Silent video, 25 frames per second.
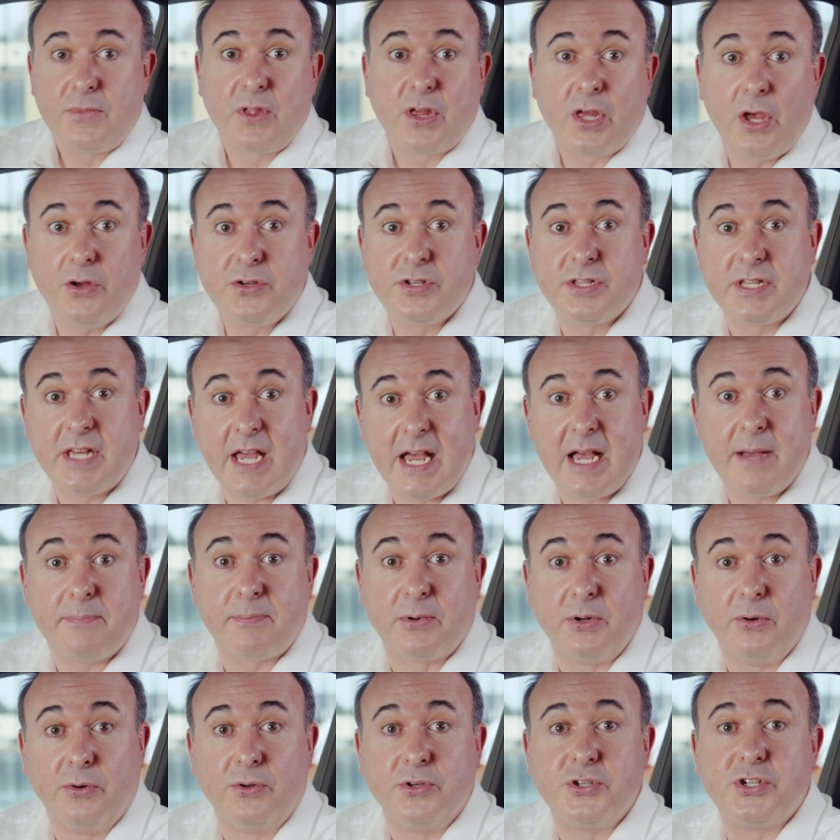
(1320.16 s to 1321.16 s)
go to the app
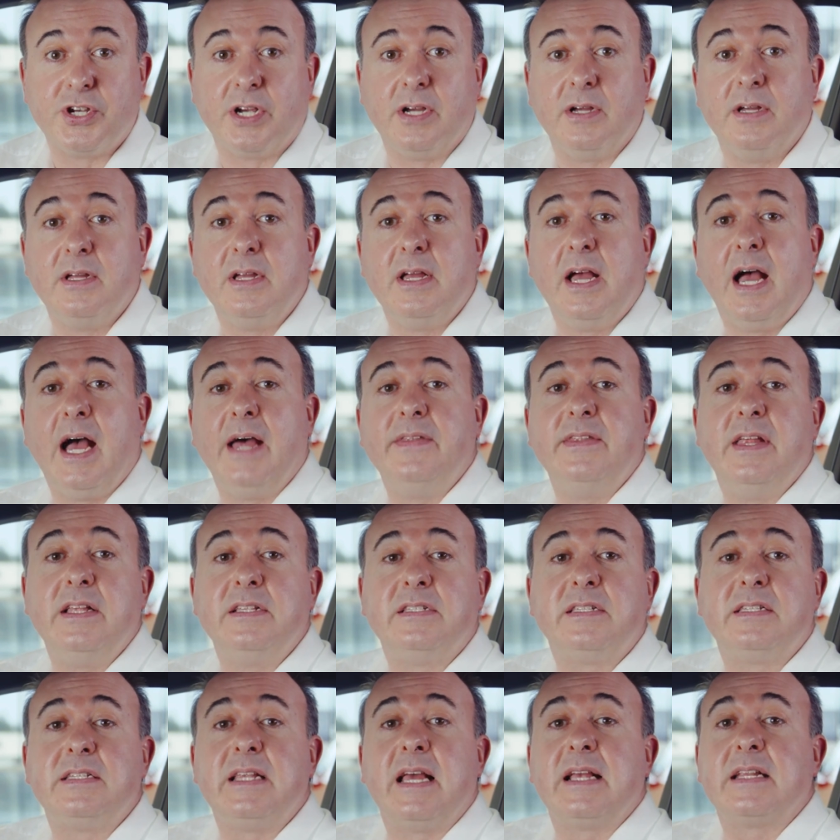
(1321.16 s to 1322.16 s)
launcher and then
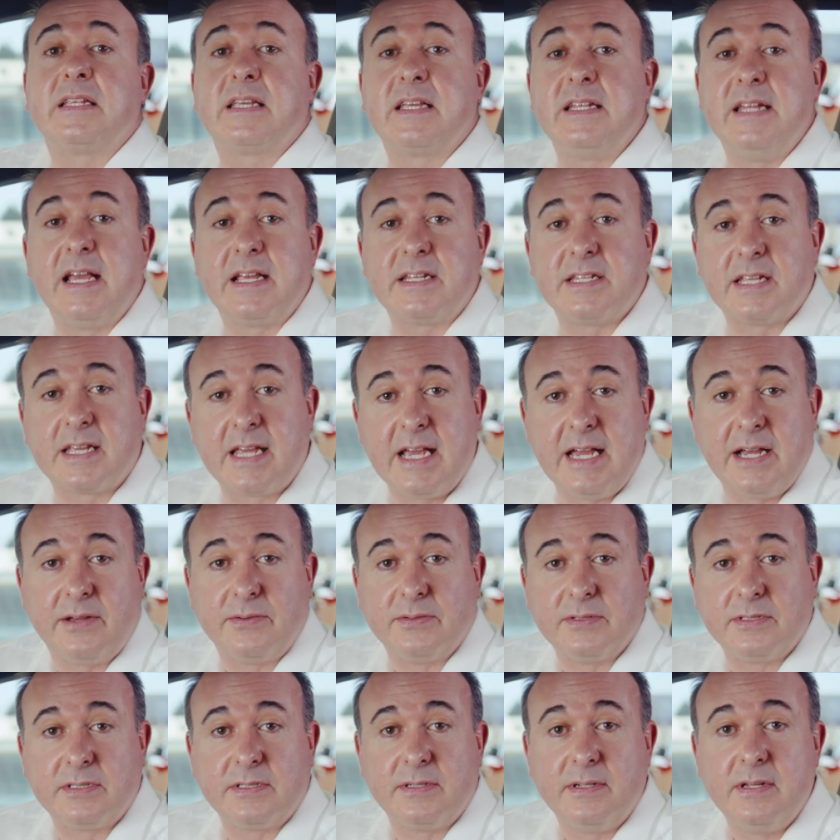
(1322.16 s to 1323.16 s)
select Connect
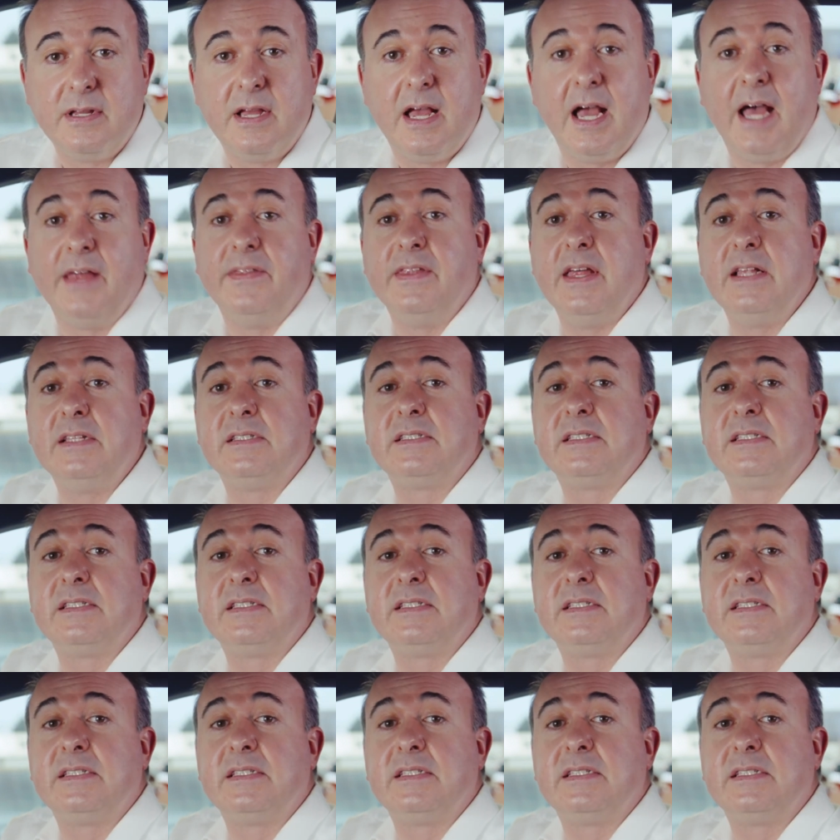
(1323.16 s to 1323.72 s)
Accounts, and then